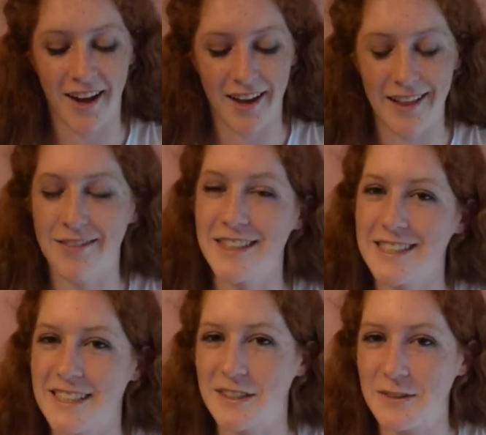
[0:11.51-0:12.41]
I love it
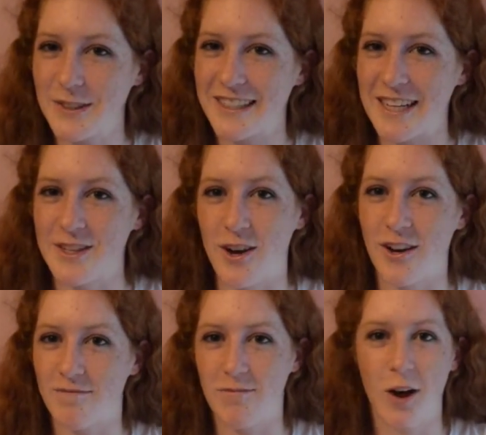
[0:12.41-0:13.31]
because it stays
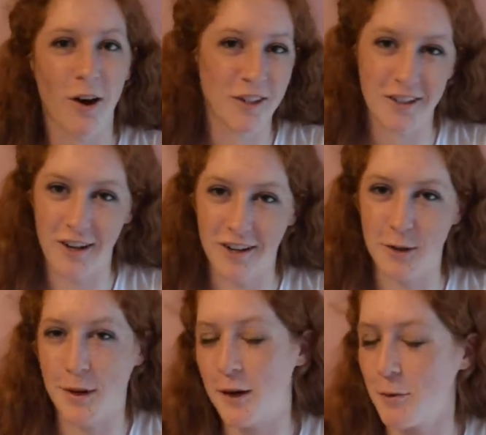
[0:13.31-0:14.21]
on all day long
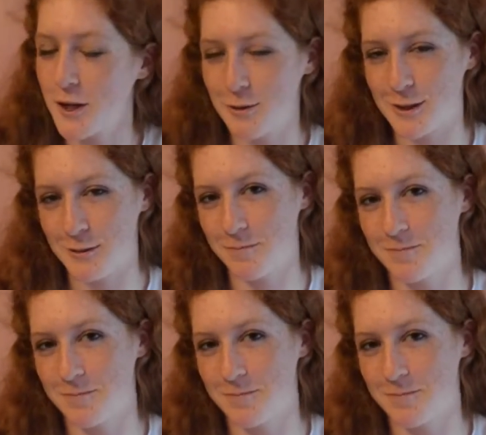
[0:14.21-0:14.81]
no matter what you do.